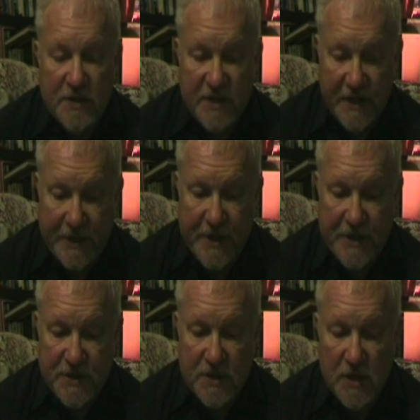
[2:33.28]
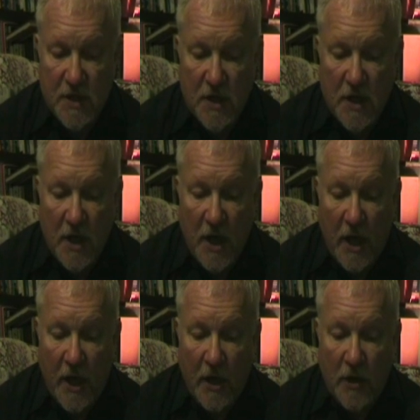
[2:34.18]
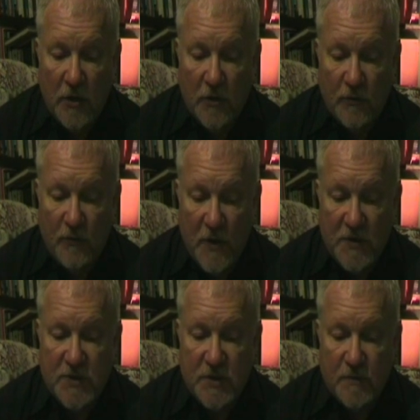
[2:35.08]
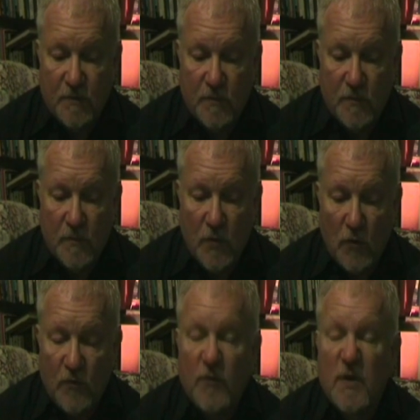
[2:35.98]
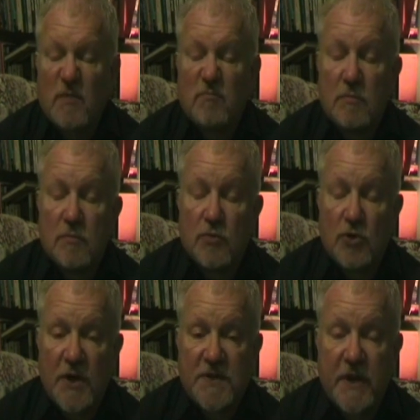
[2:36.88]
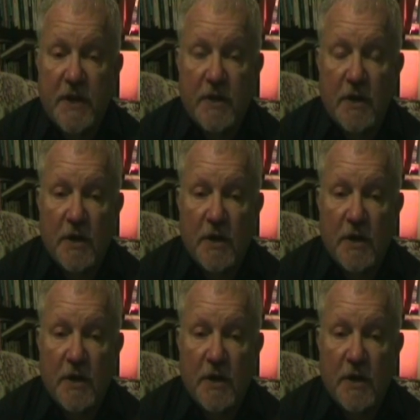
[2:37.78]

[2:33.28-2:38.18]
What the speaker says: techniques. The first of, should I say,